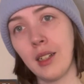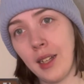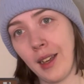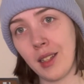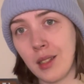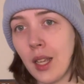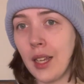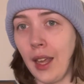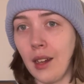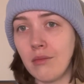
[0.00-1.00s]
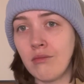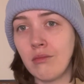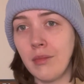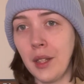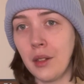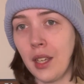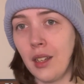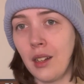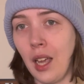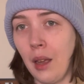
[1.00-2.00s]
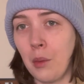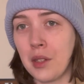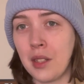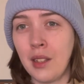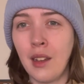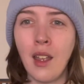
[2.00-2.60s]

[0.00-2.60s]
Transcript: I guess, again, little kid, I wasn't